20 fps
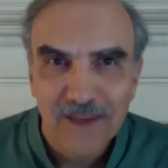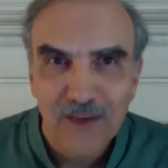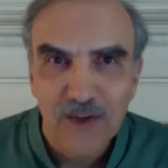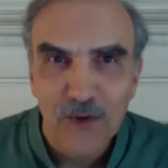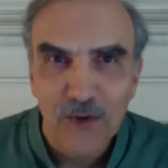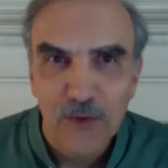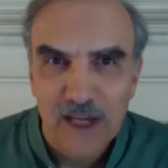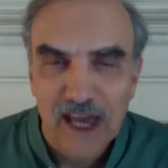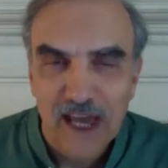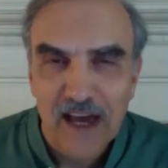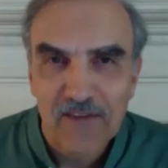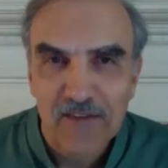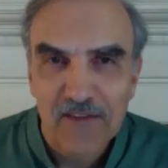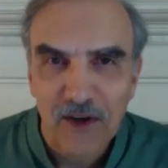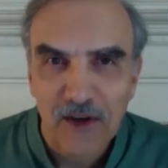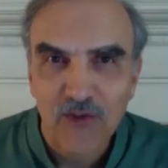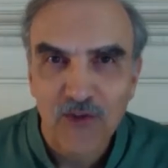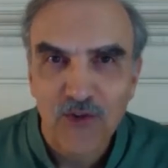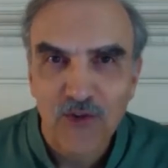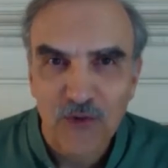Do we have
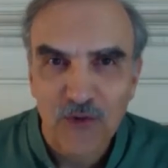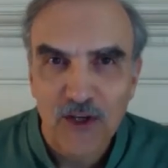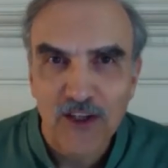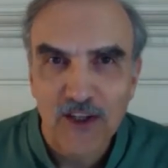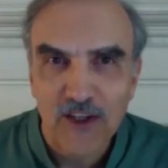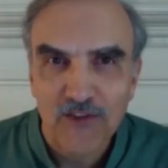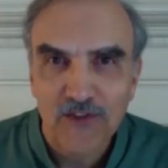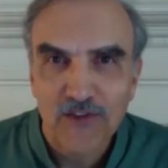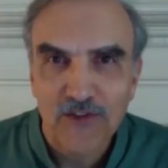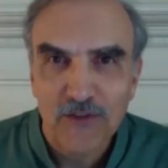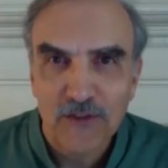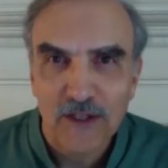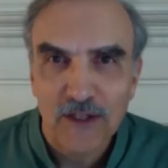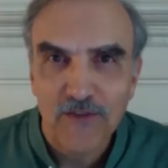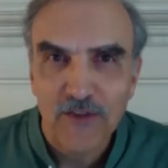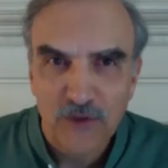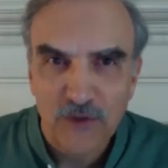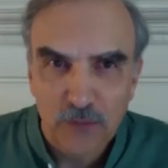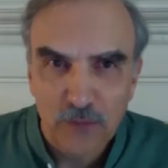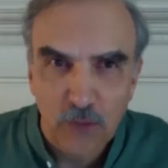enough stress at
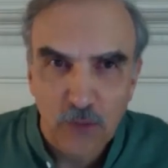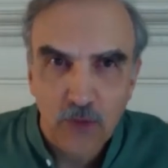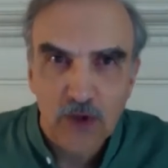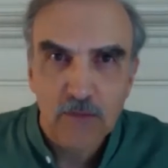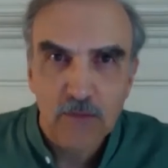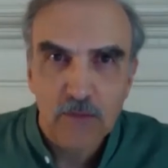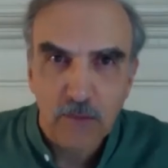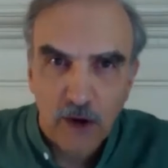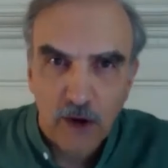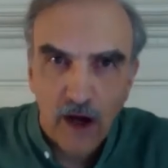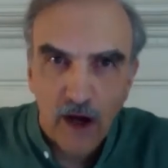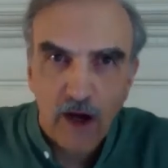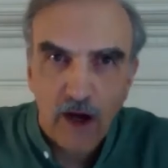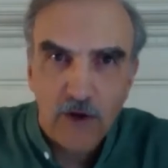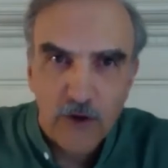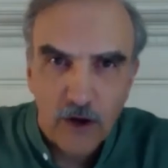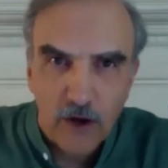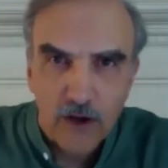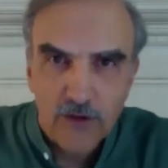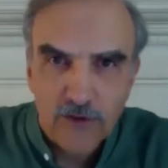this point
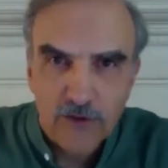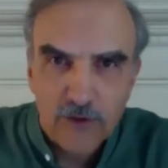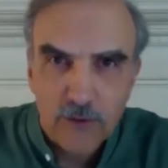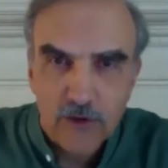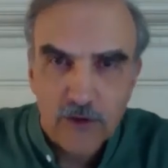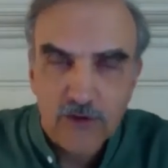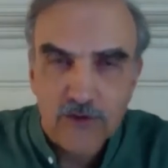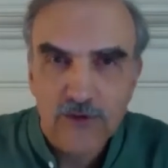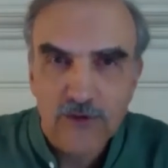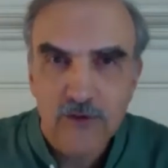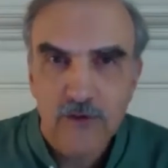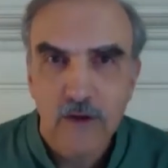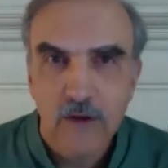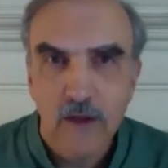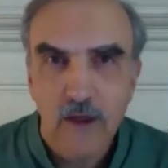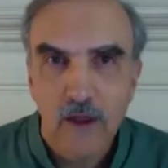piled onto us